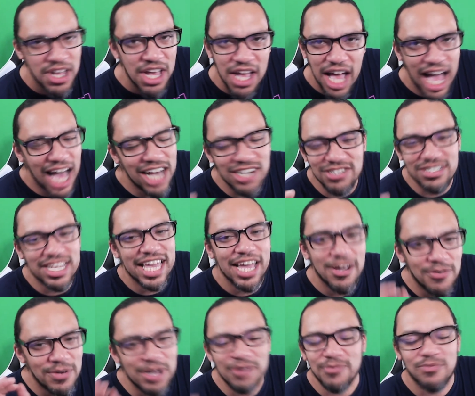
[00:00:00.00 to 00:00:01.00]
I don't care
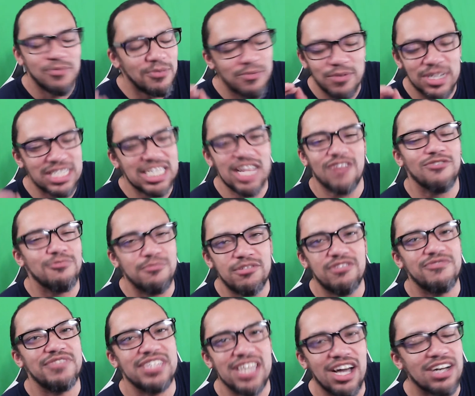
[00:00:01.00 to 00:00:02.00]
what whichever
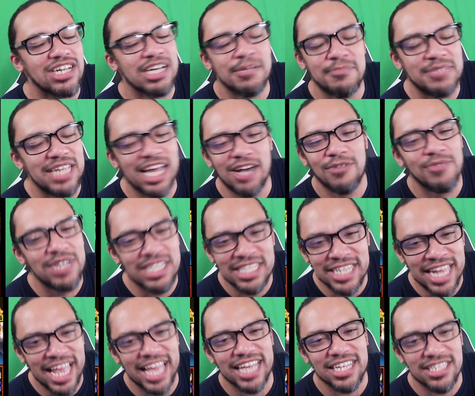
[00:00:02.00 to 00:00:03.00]
movie y'all coming out with
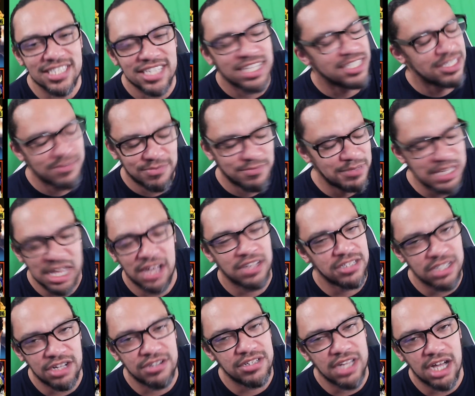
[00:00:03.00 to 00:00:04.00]
next, because we all
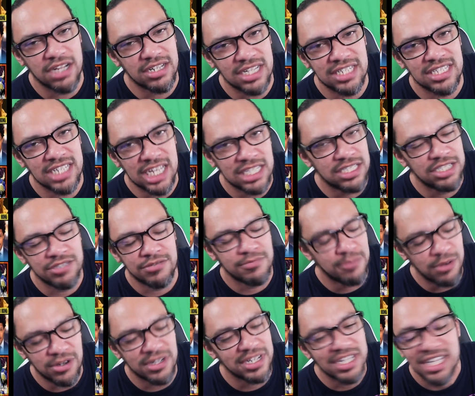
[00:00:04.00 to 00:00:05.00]
know y'all gonna can do
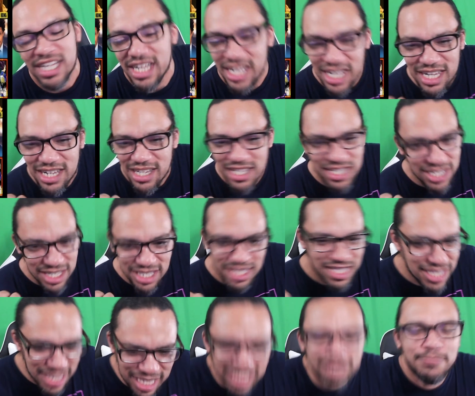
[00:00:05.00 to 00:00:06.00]
more.
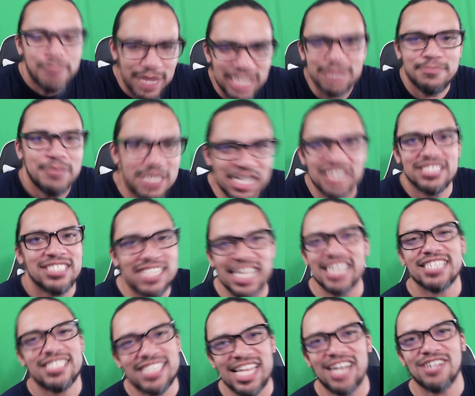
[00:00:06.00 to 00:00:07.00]
This better be on the
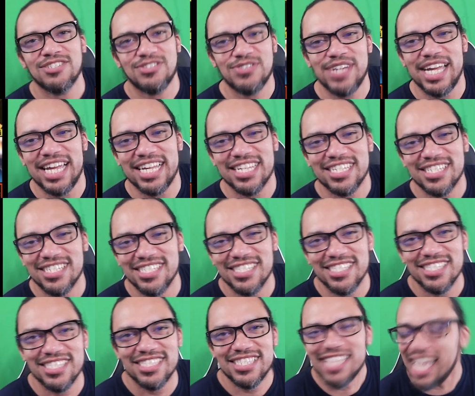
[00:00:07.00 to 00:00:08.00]
next soundtrack.
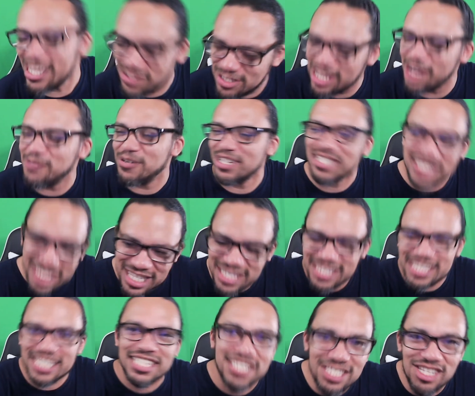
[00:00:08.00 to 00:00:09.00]
That's what I want.
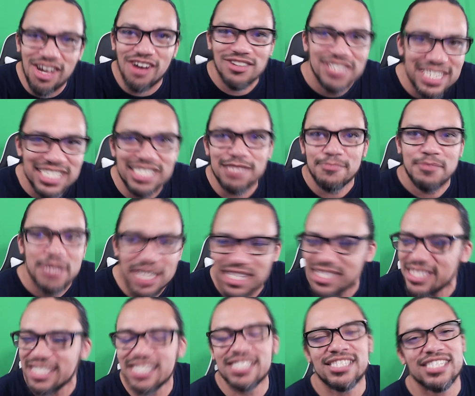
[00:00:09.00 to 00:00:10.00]
This song needs to be.
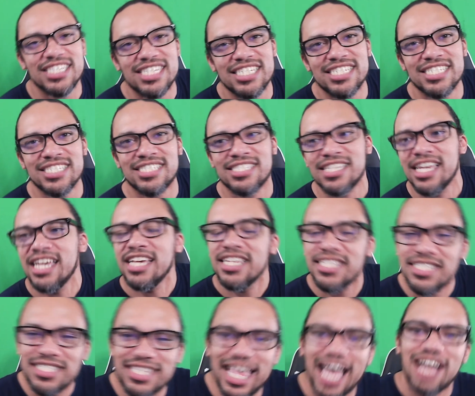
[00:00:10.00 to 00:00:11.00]
This is
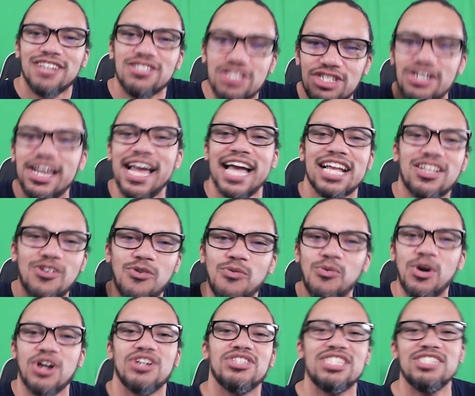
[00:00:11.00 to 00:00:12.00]
soundtrack
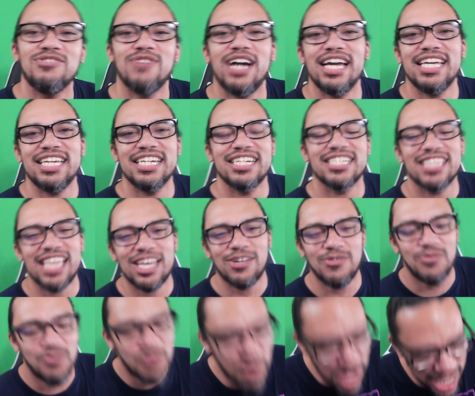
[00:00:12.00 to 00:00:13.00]
worthy right here. Like
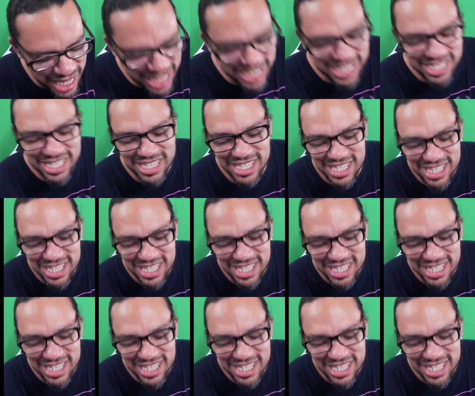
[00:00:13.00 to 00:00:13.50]
what?